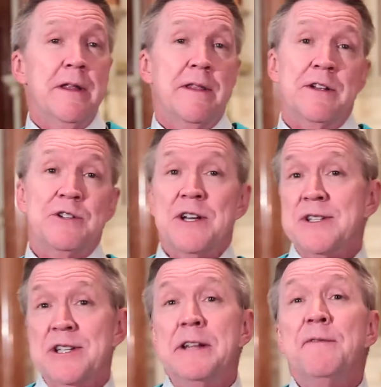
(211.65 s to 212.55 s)
than
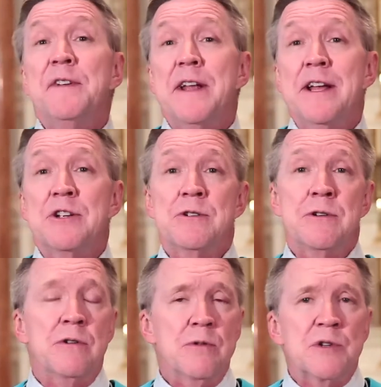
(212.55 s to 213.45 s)
just an
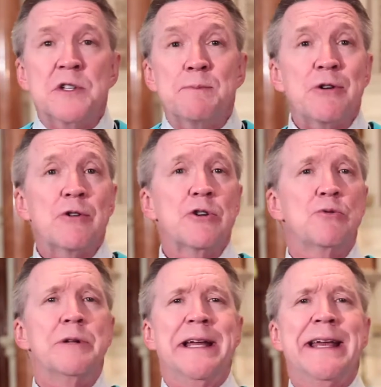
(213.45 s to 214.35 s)
invitation to
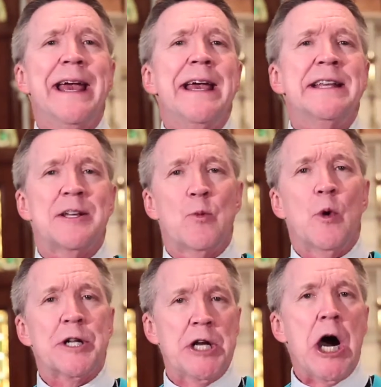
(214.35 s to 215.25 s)
spiritually gaze at
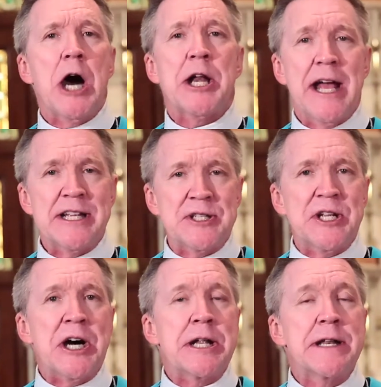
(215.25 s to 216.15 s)
what God has
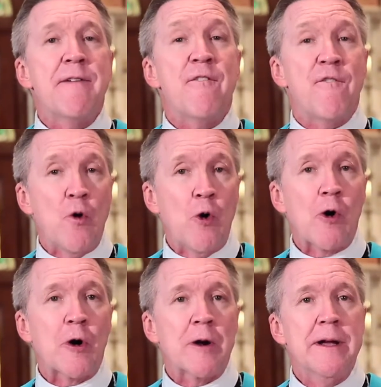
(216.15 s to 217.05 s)
done
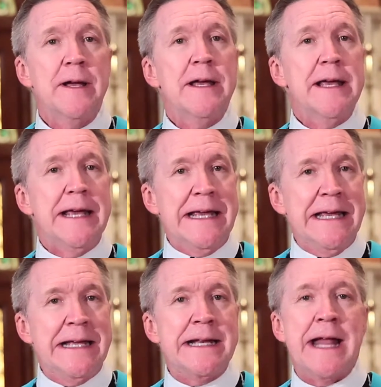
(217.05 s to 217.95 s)
for,
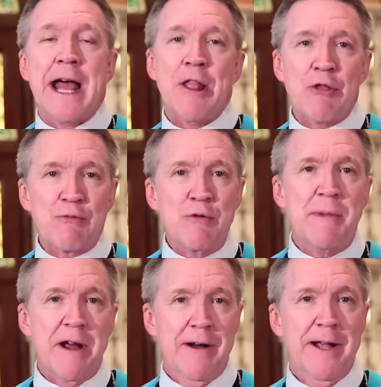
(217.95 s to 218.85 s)
in, and through
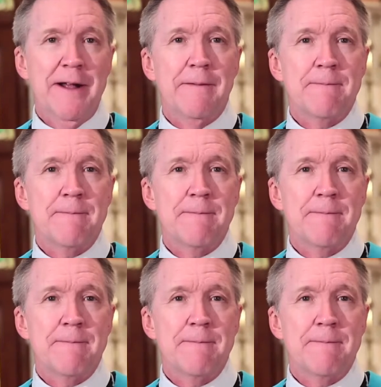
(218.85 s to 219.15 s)
Mary.